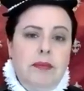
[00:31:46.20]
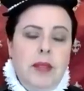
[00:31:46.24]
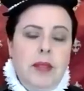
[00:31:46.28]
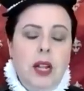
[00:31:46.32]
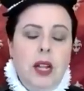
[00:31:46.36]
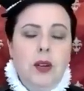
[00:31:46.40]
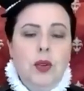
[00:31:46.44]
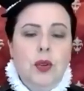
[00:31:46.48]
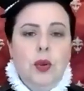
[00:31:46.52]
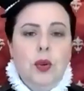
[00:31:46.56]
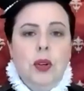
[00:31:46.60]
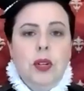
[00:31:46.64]

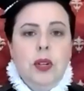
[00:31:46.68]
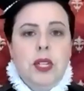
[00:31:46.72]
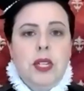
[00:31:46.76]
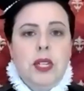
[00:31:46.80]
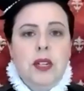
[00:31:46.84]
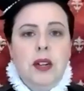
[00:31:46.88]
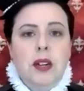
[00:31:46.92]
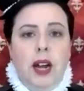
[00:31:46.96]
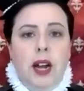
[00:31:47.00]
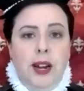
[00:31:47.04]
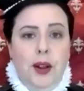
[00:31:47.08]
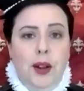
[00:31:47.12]

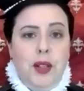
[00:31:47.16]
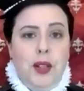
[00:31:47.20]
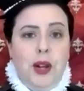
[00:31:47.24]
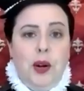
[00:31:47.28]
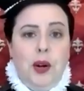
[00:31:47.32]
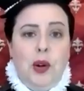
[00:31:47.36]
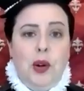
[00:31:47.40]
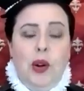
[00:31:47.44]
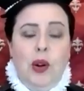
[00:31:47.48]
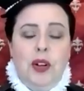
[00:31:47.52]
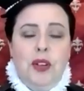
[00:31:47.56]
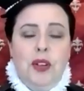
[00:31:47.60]
drawers. I know they're
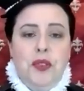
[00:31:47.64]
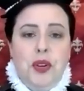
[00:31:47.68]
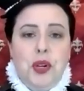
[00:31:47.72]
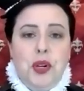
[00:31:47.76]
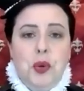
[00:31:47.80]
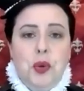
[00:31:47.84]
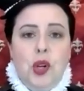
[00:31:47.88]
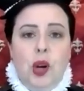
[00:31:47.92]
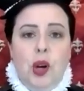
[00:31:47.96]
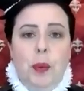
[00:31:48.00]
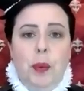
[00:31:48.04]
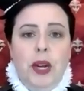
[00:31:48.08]
a
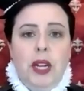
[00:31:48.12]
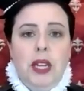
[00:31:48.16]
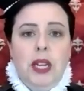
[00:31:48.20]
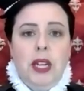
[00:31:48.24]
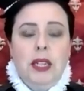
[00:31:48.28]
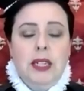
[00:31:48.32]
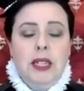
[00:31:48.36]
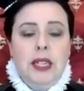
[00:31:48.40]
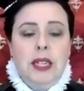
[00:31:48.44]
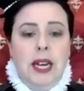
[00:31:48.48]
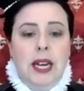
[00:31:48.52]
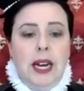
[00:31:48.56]
controversial topic.
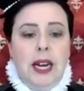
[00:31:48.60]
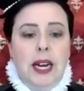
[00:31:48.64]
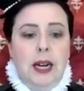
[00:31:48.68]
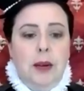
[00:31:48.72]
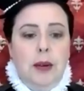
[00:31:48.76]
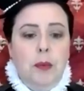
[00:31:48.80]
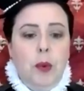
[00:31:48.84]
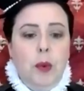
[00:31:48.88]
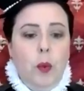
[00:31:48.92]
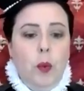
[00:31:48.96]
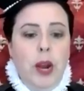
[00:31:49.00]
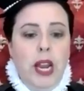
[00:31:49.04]

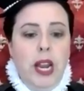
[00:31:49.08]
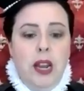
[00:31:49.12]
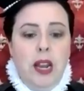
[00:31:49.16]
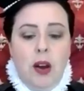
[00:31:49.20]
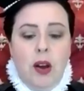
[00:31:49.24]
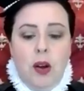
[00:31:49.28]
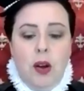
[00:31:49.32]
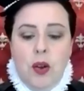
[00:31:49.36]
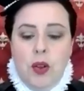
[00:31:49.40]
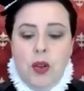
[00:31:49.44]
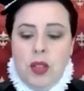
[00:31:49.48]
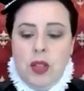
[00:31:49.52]
We
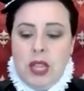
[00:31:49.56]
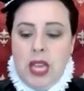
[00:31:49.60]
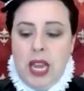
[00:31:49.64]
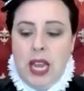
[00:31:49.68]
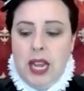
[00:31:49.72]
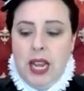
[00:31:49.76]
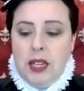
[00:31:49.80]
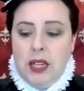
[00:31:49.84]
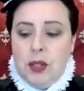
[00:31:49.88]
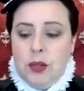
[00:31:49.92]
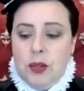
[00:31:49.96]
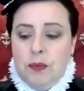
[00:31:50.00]
know
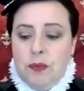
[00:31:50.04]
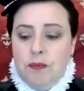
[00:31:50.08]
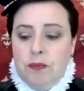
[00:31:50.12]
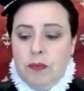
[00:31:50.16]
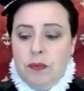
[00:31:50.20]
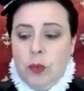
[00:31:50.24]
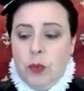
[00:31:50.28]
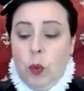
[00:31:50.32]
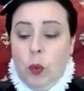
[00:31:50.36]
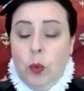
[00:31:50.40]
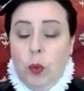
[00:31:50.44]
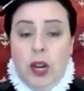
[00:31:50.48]
that
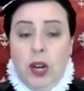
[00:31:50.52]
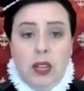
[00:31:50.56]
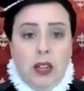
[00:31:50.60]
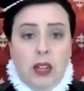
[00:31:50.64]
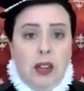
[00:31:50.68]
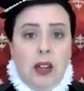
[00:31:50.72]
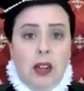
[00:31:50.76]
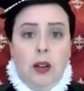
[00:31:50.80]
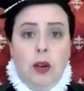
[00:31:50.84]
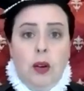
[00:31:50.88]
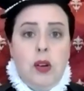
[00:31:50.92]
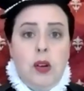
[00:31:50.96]
Juana
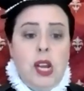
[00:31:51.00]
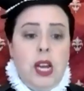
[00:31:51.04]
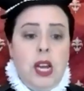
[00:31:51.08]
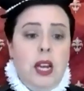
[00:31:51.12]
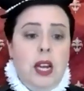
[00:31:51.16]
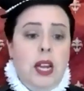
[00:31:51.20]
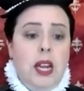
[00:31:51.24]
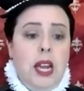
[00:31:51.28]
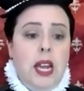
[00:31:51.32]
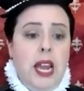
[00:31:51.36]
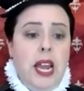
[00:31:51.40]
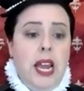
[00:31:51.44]

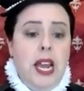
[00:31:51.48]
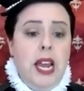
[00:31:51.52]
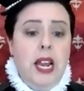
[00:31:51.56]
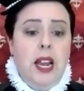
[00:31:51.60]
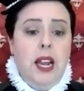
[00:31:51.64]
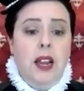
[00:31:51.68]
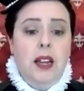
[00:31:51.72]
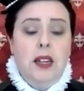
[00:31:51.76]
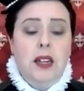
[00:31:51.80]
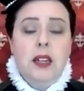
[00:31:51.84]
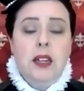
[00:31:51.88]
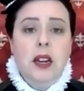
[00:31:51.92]
Lochac
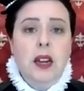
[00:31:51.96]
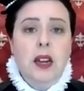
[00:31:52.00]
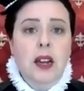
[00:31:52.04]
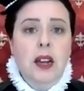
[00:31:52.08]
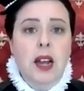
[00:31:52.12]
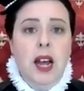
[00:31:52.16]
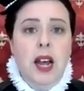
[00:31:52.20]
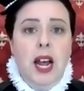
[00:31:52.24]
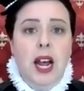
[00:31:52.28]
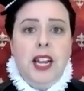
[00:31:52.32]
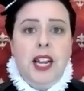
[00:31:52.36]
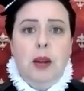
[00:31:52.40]
had
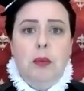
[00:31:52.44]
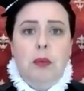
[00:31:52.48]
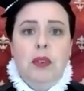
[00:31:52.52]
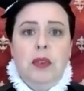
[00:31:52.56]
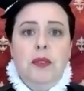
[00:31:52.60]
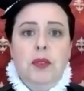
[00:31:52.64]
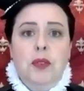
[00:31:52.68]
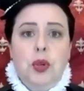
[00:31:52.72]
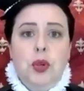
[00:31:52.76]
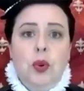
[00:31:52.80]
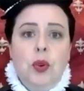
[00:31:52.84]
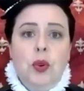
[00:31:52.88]
a number
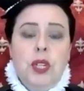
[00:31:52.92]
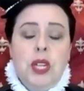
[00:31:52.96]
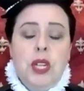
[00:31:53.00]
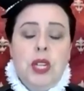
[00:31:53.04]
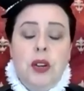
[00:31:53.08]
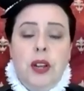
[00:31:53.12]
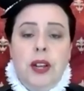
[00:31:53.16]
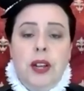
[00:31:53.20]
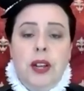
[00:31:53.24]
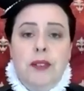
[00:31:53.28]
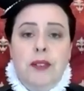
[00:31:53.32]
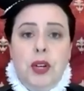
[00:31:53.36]
of drawers in
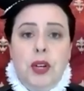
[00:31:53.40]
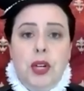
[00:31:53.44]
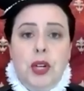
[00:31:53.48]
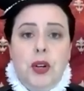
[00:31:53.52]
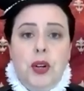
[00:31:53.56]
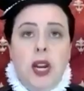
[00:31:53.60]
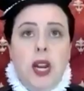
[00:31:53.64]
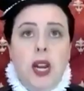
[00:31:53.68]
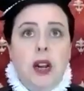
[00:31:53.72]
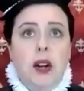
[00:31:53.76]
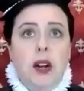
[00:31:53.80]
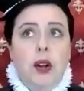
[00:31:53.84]
her
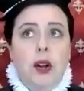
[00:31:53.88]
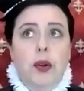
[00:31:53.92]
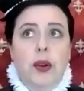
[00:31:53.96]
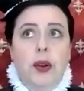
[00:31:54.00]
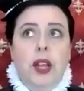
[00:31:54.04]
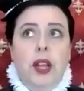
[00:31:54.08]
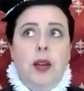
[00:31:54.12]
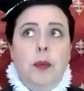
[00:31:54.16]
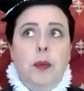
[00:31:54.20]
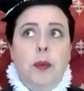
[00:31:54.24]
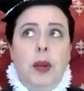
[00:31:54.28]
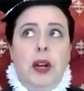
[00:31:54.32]
inventory,
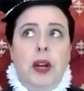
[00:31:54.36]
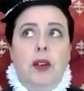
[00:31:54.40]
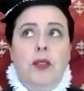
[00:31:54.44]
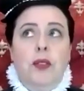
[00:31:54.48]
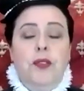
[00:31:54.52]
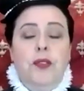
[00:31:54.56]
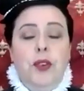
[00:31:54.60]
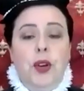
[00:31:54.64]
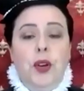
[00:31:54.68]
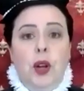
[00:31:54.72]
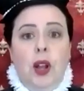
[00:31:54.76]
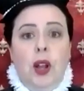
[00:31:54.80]
including a pair of
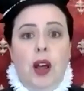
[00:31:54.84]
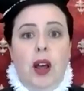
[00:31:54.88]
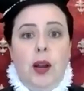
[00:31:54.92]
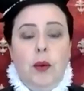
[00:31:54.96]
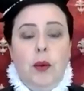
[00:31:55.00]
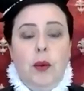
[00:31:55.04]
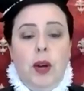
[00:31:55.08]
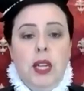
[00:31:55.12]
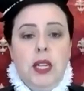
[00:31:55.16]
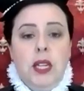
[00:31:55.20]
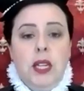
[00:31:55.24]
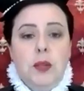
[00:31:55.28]
fur-lined
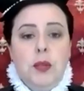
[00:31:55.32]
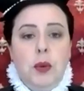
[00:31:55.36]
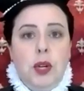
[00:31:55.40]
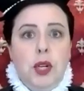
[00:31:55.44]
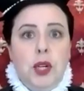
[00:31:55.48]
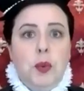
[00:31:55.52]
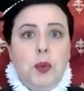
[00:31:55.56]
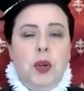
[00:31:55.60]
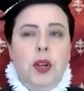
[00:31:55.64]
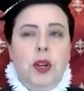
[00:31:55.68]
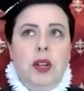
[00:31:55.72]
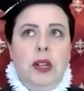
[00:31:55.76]
ones,
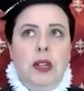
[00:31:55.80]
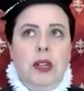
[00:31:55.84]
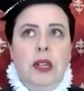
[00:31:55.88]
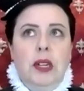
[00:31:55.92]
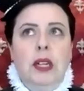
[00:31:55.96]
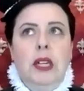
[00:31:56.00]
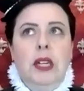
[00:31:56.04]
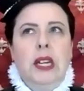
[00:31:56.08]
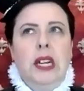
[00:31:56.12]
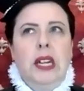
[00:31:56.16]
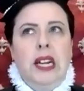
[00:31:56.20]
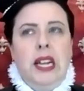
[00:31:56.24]
which were
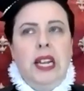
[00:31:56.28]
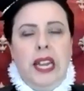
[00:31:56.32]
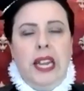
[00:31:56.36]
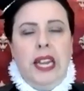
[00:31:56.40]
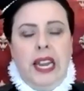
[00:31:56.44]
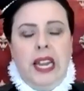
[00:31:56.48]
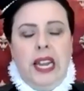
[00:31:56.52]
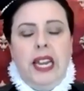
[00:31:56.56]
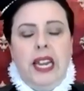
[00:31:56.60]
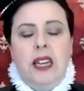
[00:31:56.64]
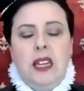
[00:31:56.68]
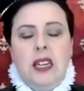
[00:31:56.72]

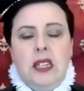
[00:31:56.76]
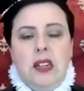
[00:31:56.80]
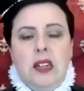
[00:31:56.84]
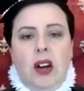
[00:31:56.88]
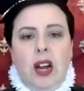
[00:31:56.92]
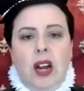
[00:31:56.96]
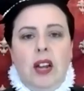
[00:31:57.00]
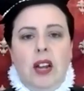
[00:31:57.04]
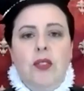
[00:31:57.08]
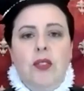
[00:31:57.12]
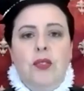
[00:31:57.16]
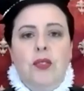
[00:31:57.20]
clearly
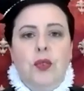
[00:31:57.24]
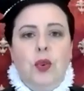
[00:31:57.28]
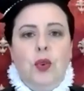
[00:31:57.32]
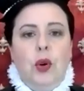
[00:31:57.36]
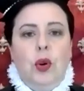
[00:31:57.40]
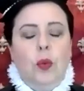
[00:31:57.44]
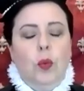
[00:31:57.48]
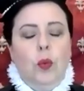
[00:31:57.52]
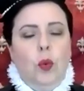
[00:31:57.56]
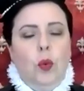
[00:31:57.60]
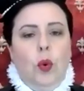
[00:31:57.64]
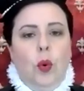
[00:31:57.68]
designed
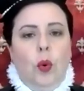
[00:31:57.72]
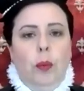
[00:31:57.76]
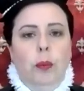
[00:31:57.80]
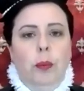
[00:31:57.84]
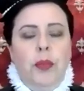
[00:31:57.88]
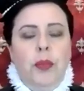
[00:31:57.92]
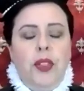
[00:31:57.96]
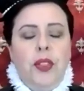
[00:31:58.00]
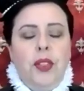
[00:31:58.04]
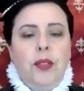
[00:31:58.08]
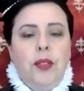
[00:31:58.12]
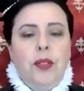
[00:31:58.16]
for
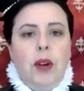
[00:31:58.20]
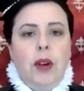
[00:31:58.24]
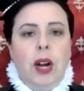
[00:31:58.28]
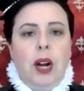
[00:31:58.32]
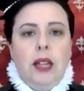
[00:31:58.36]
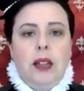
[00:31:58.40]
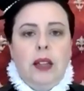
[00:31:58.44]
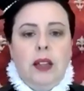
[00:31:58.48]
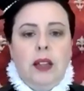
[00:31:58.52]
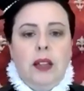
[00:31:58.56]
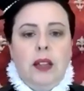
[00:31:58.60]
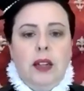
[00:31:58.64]
warmth
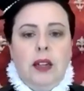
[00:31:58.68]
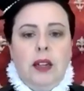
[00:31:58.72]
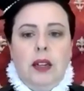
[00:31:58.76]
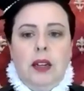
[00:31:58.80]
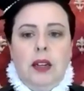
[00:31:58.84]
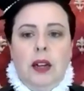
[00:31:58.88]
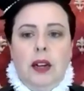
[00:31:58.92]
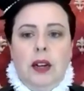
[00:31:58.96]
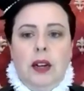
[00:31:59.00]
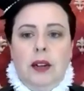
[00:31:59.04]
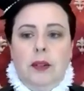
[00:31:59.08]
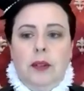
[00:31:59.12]
rather than
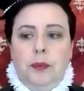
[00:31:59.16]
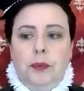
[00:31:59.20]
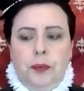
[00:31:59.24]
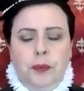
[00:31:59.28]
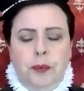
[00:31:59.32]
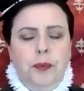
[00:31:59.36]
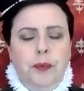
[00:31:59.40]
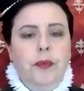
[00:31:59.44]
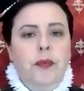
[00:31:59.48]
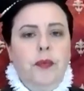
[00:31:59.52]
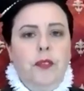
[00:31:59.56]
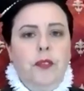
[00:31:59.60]

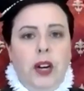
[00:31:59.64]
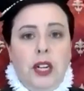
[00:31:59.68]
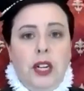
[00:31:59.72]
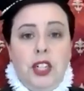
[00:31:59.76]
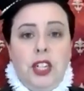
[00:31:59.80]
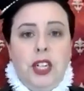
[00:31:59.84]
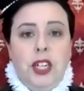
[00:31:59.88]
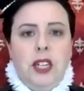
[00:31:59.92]
functioning